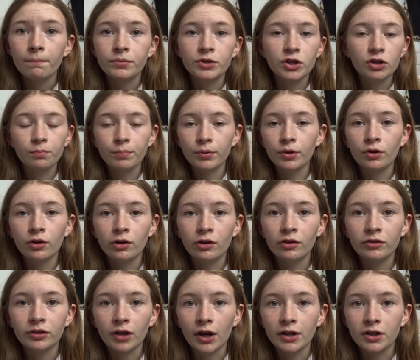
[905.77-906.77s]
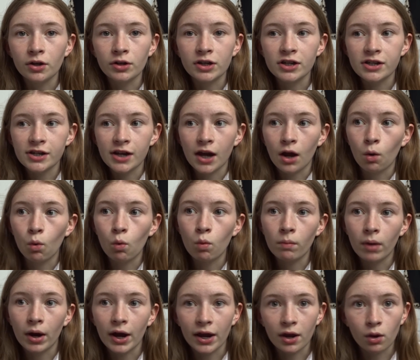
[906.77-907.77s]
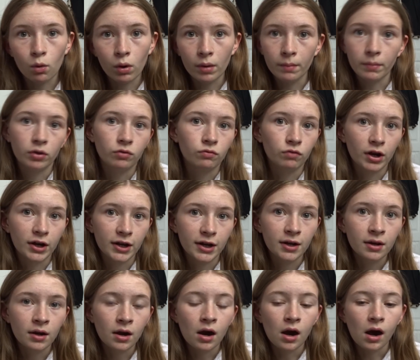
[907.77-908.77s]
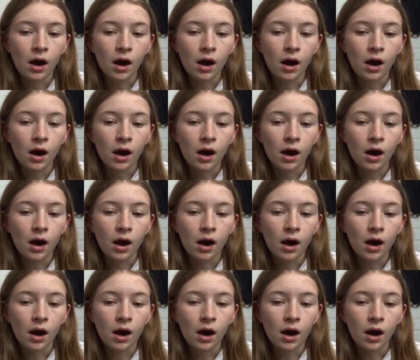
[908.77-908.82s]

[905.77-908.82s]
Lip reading: just because I don't need to get all my equipment ready